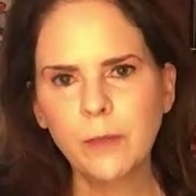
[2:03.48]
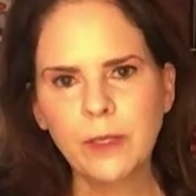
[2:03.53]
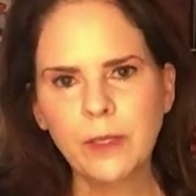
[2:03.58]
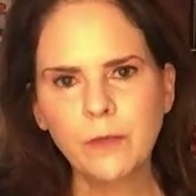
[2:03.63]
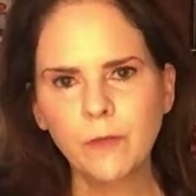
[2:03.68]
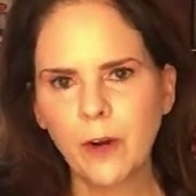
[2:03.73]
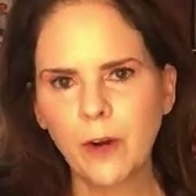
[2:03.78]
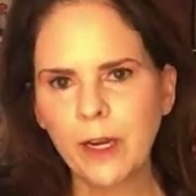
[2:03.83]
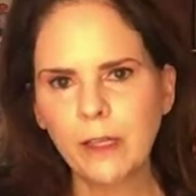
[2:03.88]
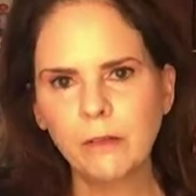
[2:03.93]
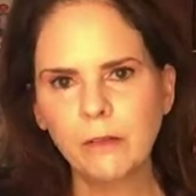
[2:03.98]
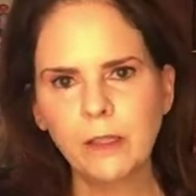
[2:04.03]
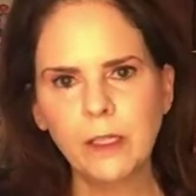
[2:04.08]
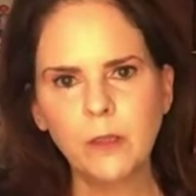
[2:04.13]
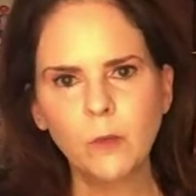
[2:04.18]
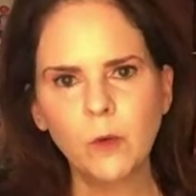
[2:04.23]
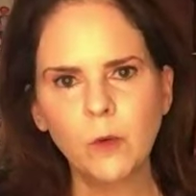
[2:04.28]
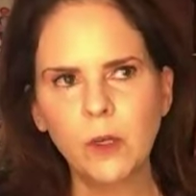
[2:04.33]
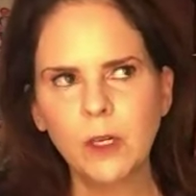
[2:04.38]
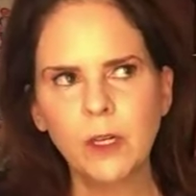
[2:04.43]
Ben
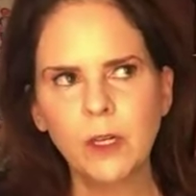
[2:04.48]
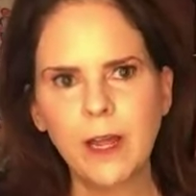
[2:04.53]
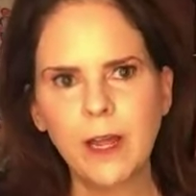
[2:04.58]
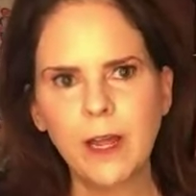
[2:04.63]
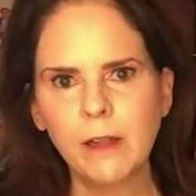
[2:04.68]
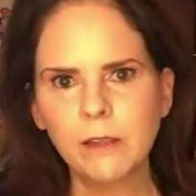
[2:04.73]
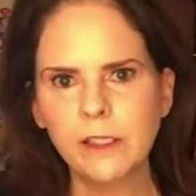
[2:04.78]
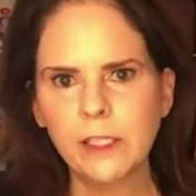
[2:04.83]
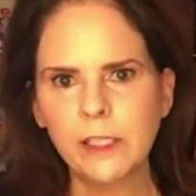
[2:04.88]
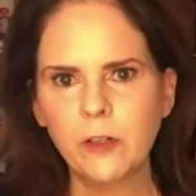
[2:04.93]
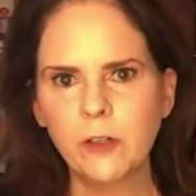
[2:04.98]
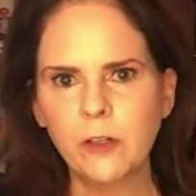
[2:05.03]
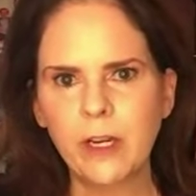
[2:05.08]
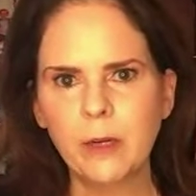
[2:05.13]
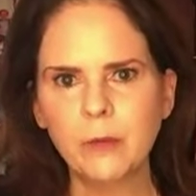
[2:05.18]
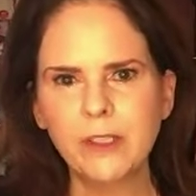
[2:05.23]
Franklin, one on mm-hmm. Alexander mm-hmm.